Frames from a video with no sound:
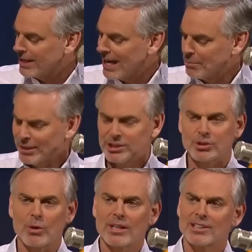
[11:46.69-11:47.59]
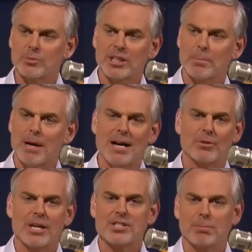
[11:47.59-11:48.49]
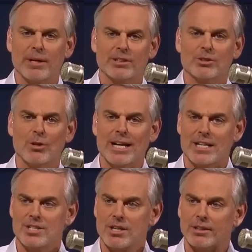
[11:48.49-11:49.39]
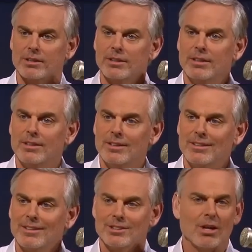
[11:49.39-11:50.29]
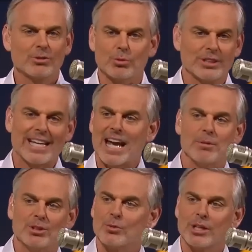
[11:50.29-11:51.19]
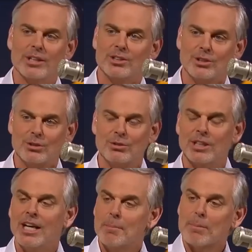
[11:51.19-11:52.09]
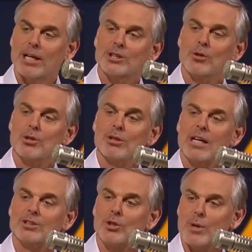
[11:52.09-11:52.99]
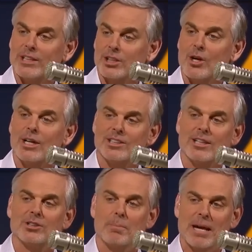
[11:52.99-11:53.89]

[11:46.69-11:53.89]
Yeah, I read a story last week in the Padres. The players don't like each other. There's all sorts of chemistry issues. Remember, I told you uh, two weeks ago, I said there's a